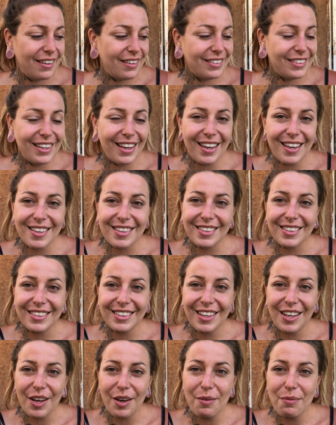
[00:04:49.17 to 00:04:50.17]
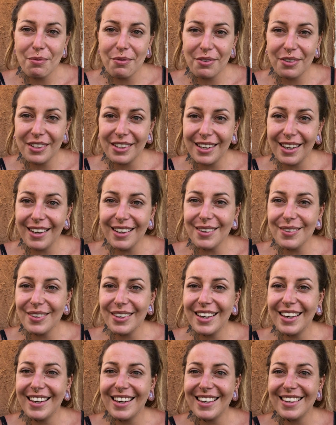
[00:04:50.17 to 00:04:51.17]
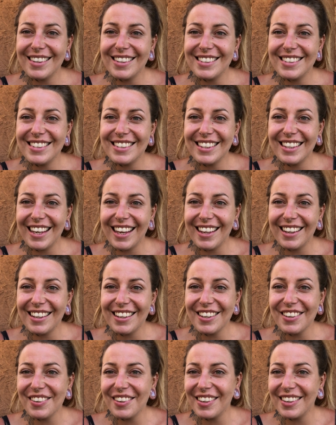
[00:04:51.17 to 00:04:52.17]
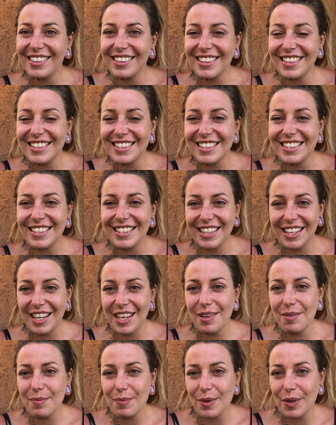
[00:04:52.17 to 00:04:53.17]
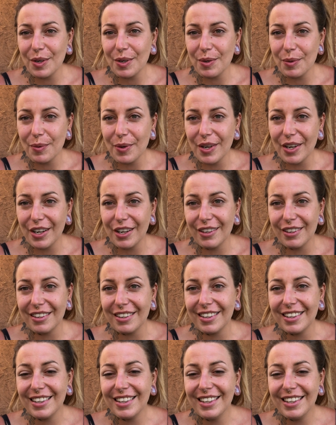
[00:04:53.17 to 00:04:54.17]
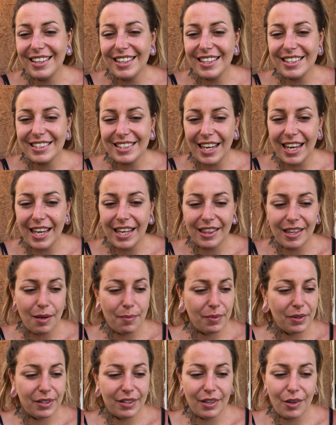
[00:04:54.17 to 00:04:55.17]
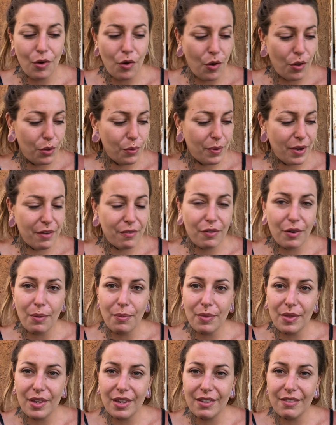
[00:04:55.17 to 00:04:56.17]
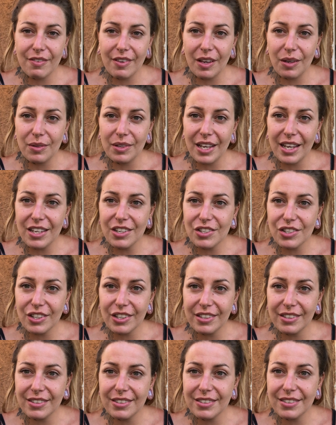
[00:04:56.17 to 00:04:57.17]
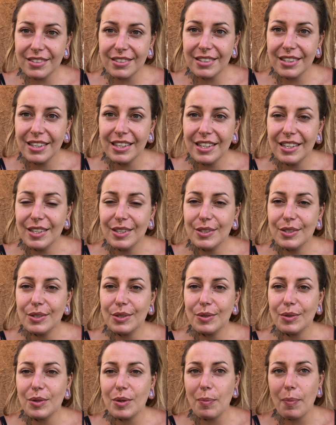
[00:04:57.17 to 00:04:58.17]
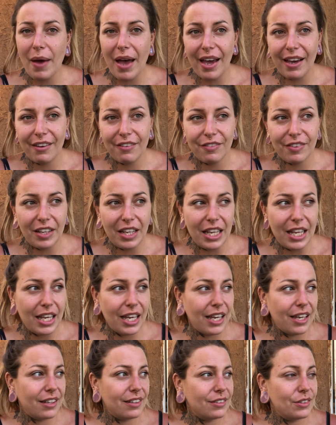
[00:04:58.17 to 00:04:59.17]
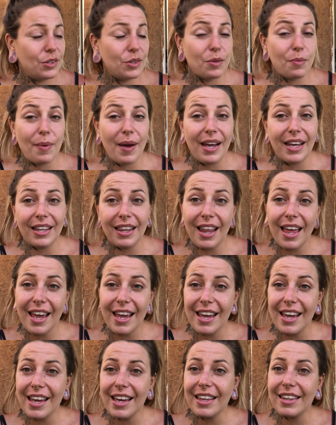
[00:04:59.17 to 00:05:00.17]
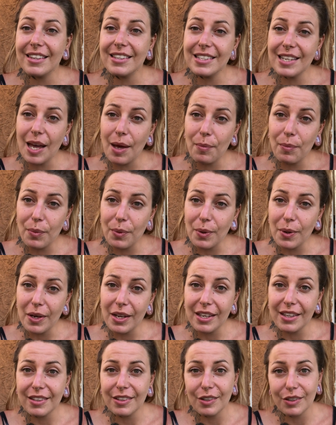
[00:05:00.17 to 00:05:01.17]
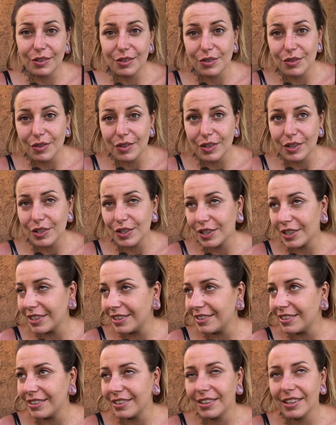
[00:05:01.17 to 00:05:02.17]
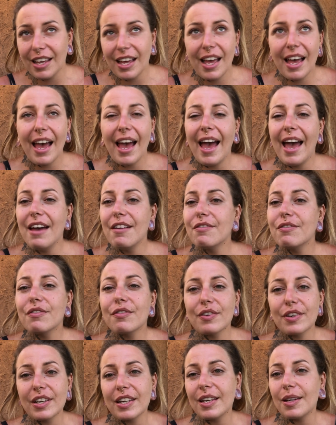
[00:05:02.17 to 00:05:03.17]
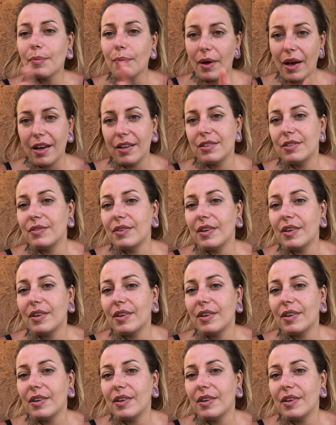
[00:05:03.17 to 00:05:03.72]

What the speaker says: yeah, hopefully we can get this together, and as a team we're going to work on taking that building all the way from the foundations to the bag filling, to the bag laying and the tampering, the construction, every part of